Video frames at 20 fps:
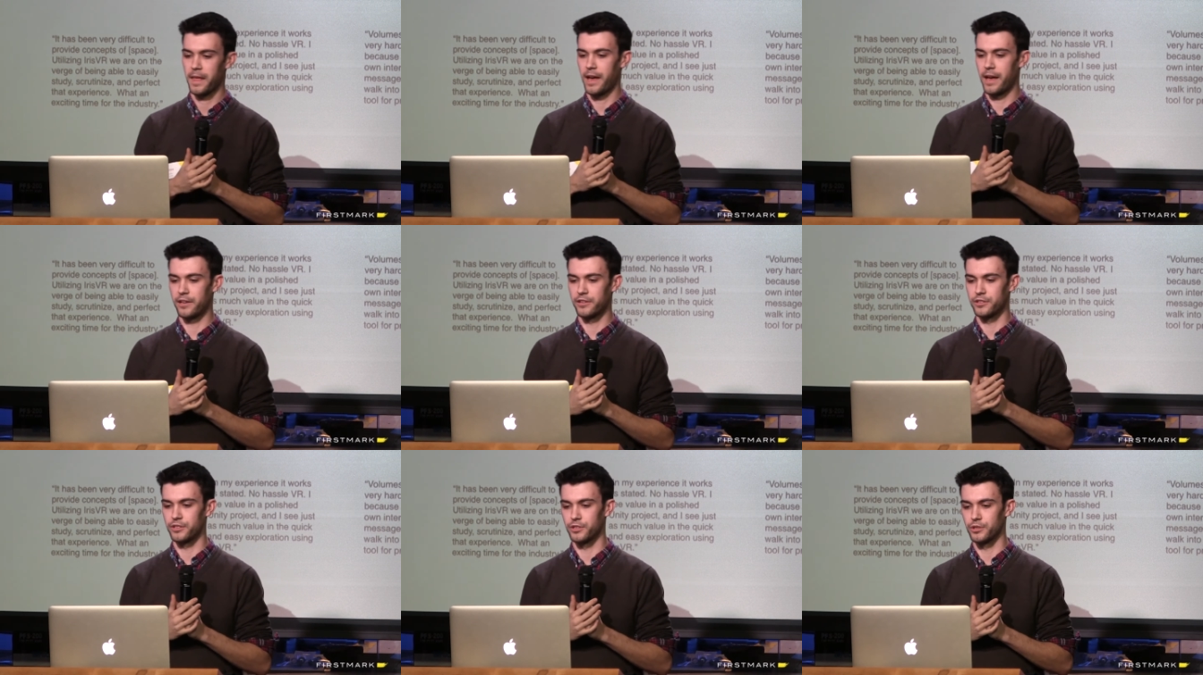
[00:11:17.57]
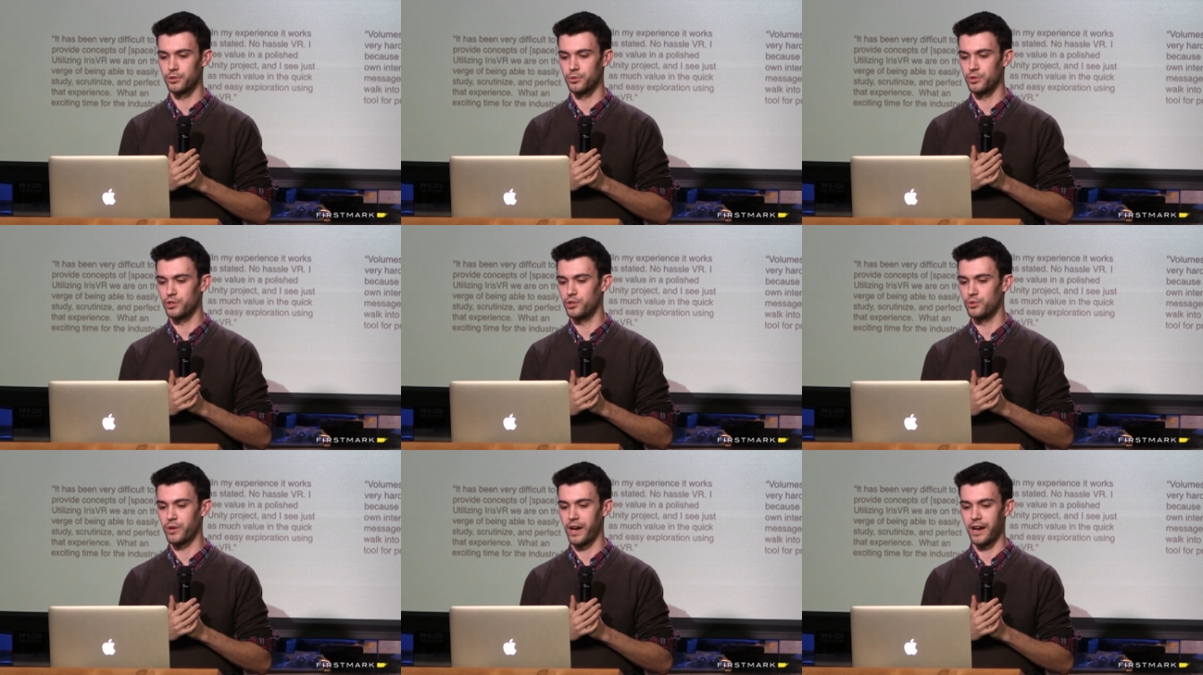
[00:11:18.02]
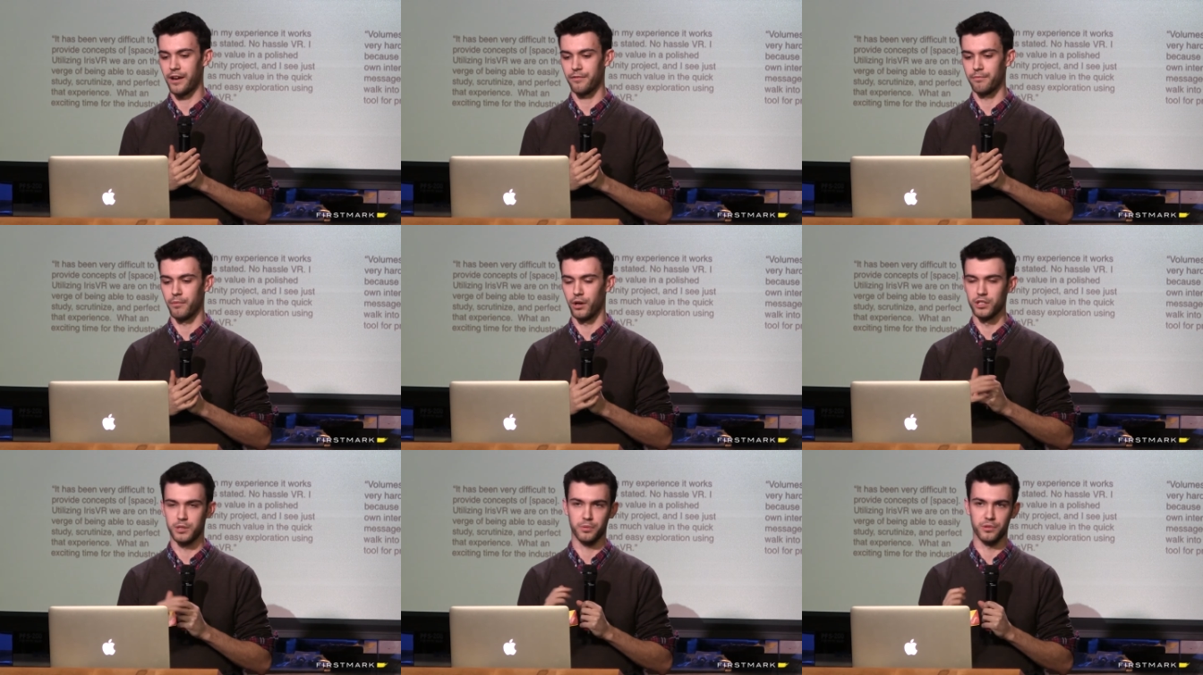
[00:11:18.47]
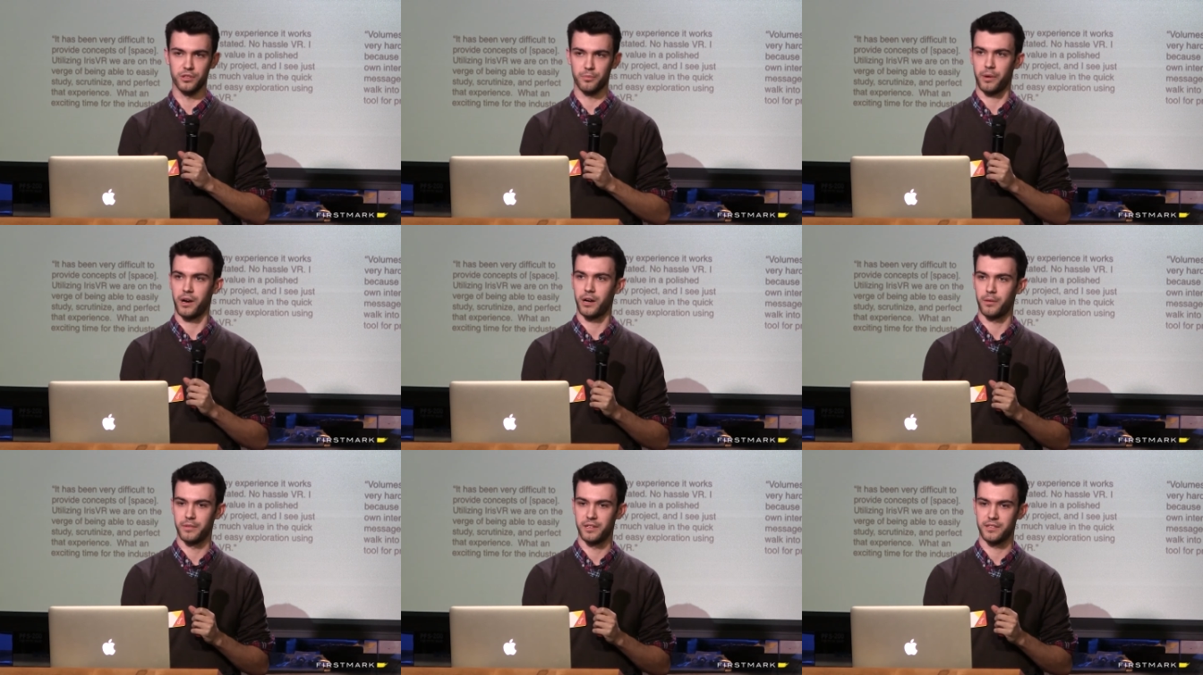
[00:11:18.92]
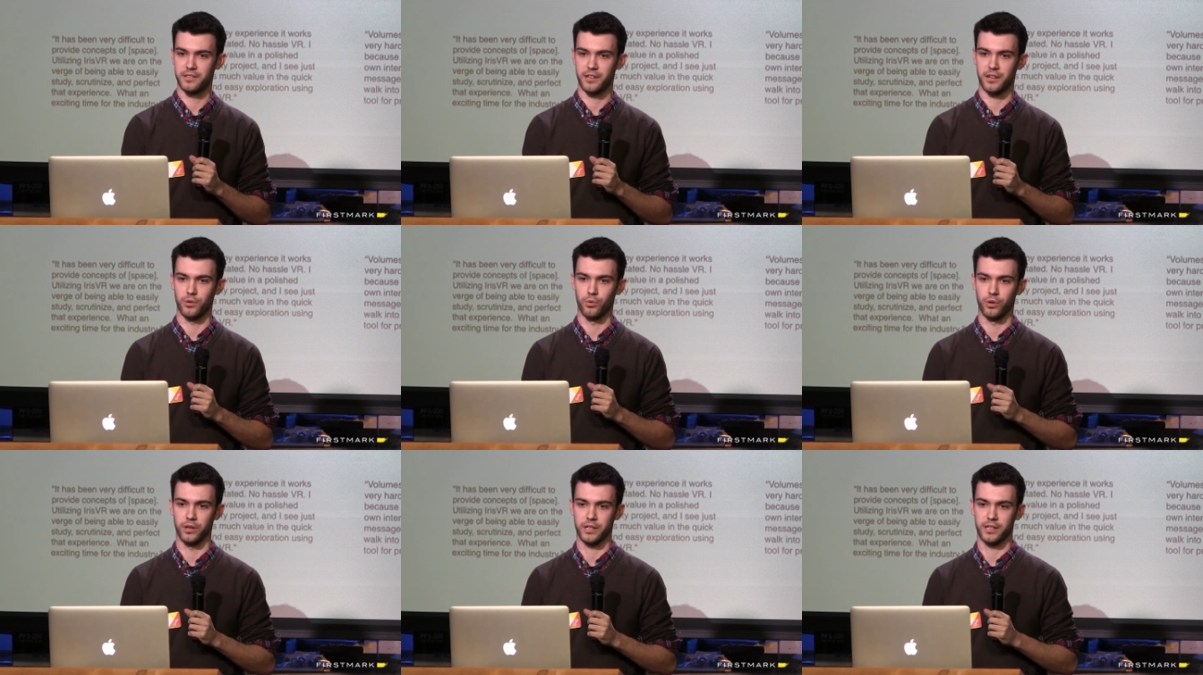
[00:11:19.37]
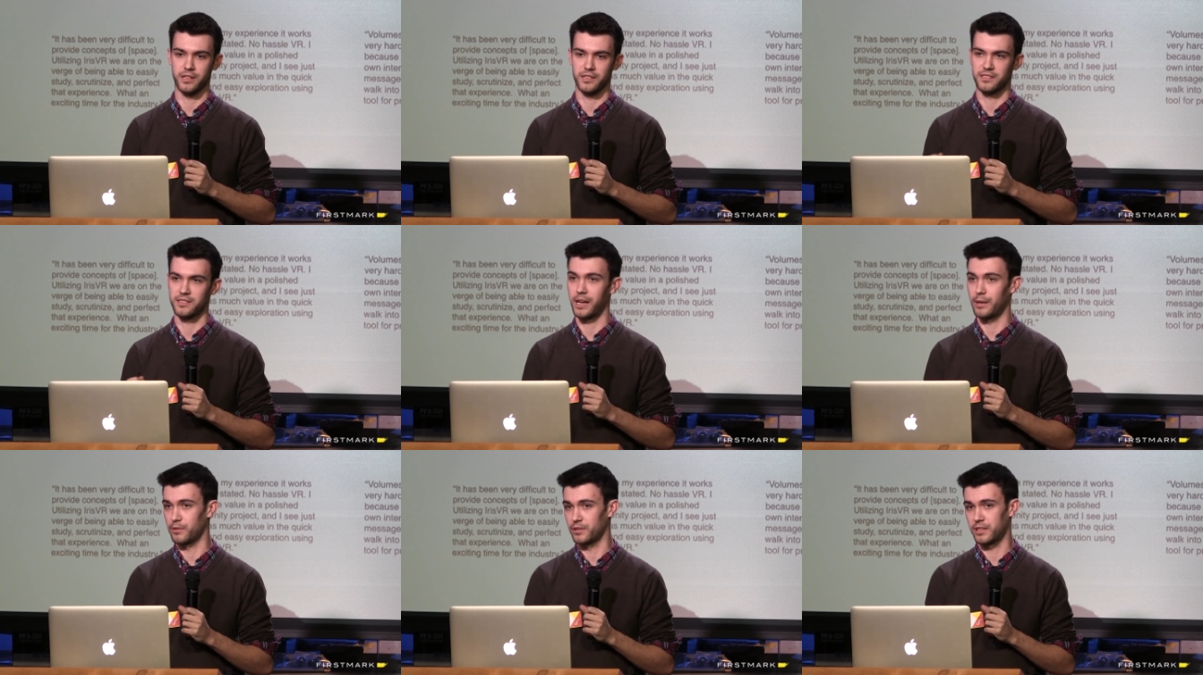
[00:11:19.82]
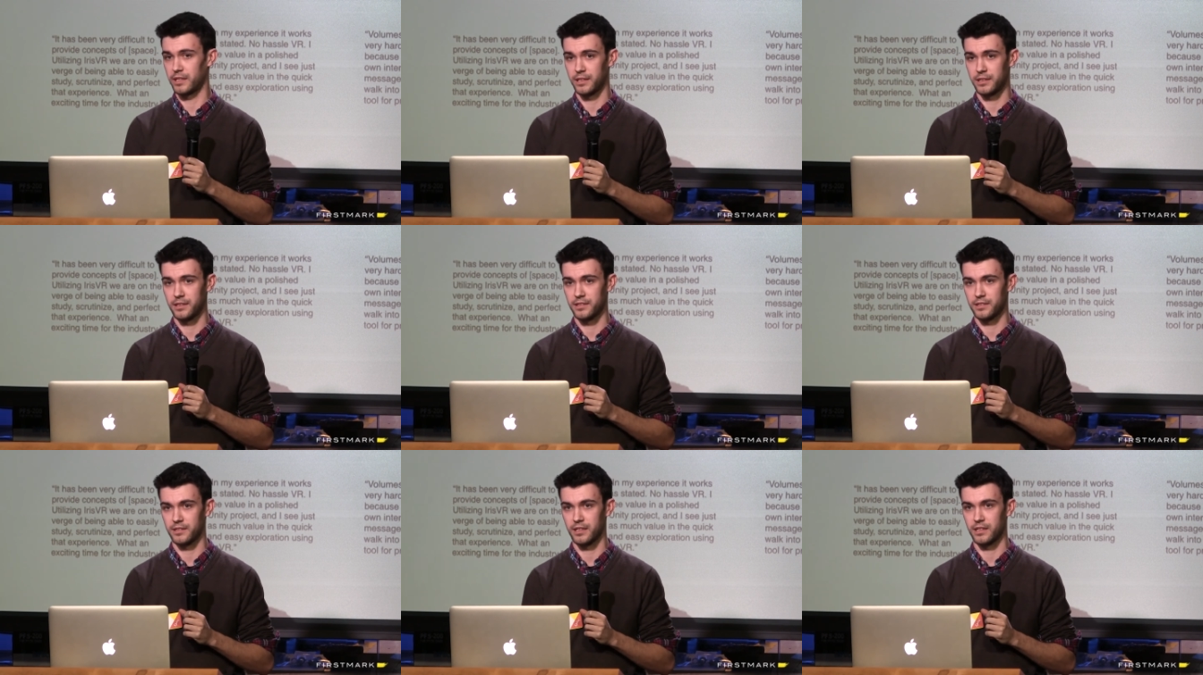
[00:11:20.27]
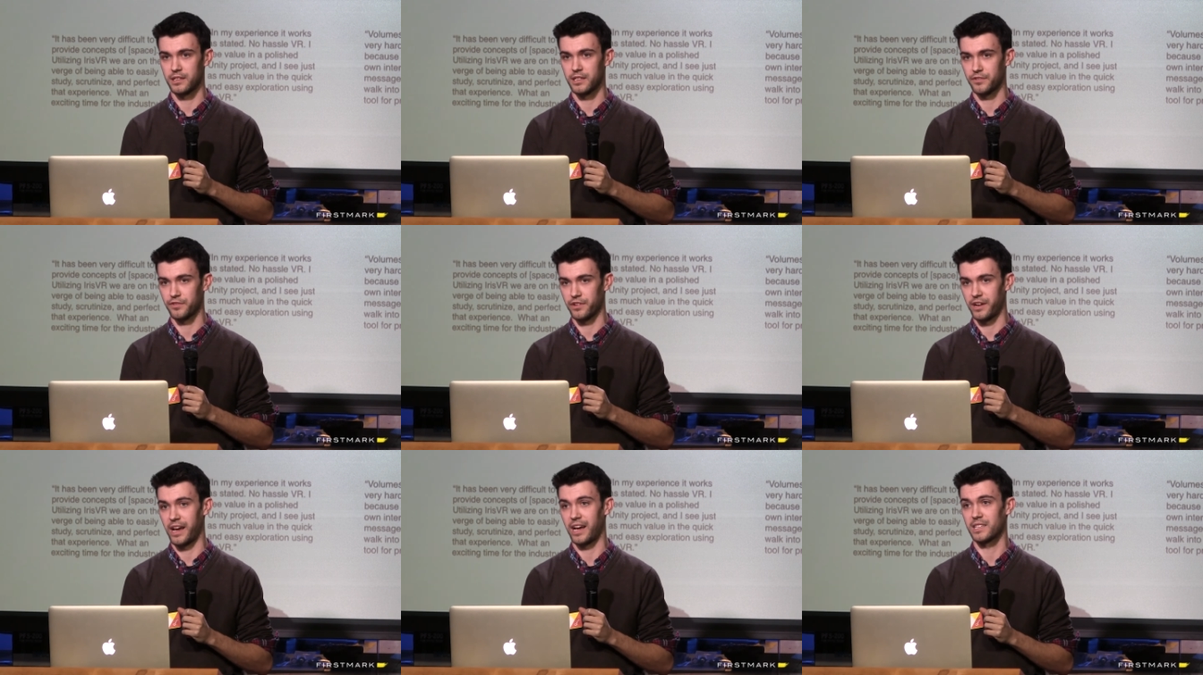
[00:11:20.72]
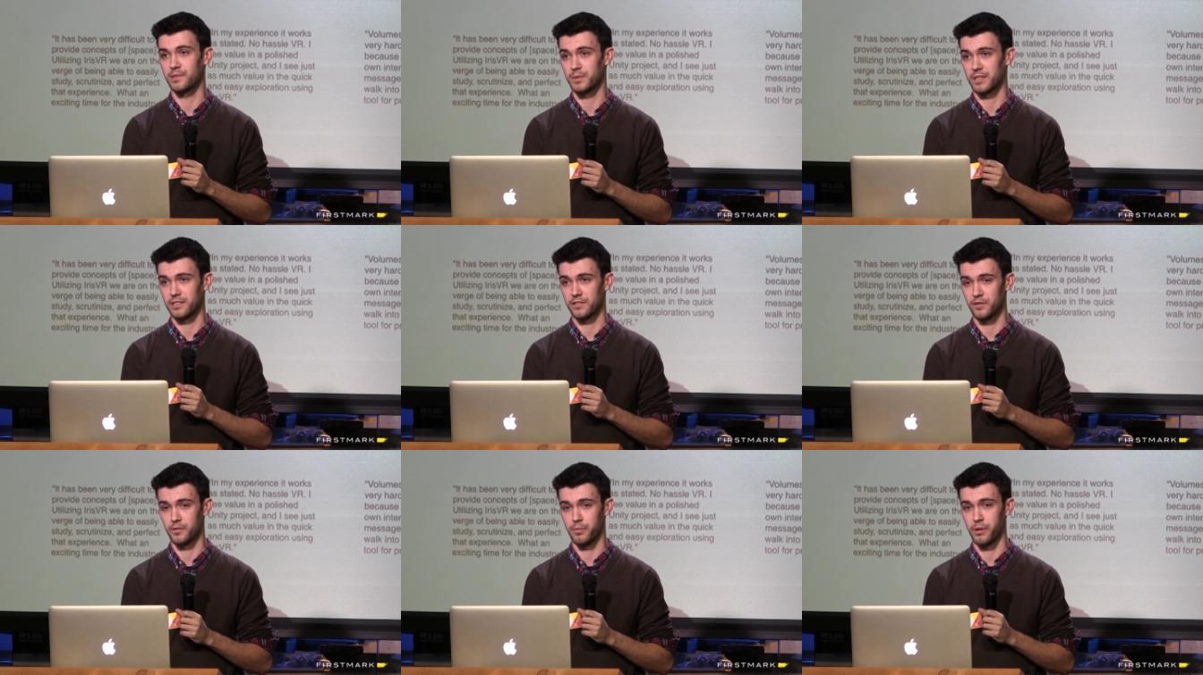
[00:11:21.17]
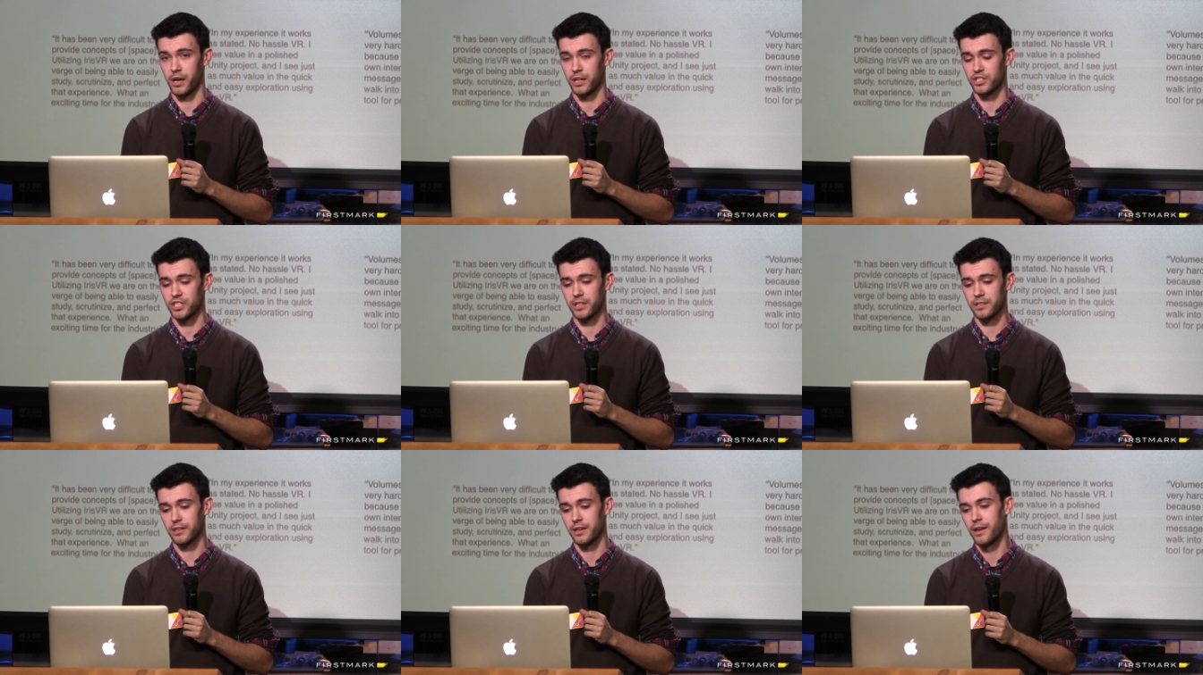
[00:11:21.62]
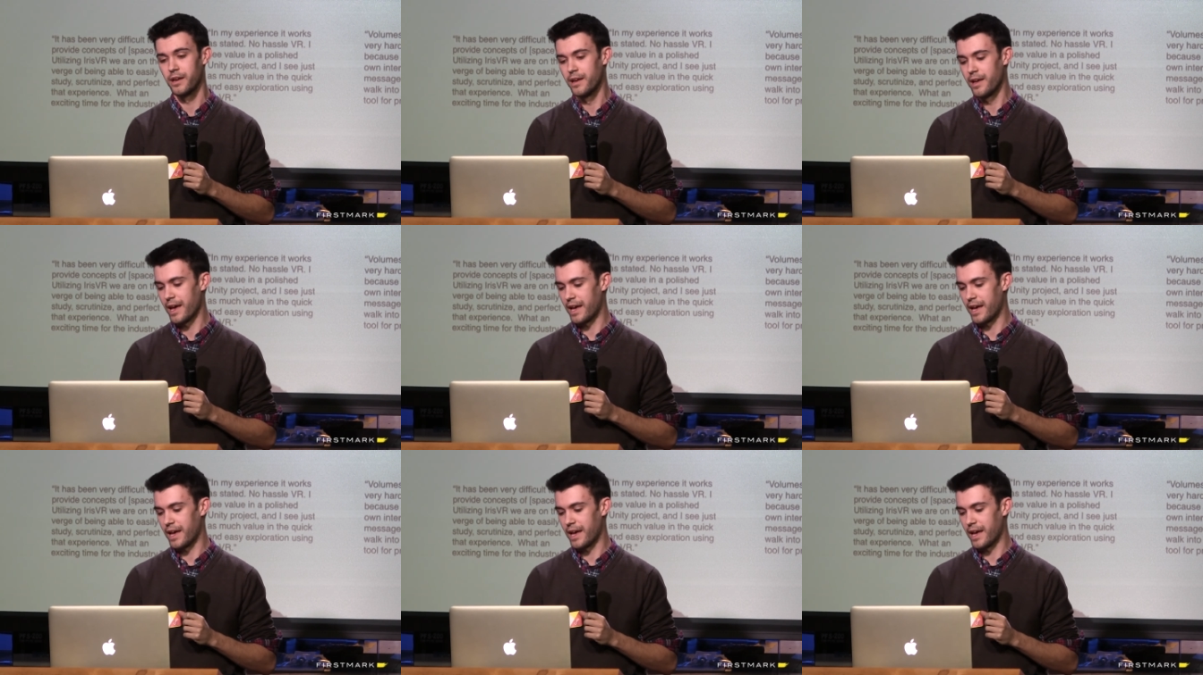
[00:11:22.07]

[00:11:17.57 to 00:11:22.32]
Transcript: and you, you have multiple departments that are working simultaneously on different aspects of a project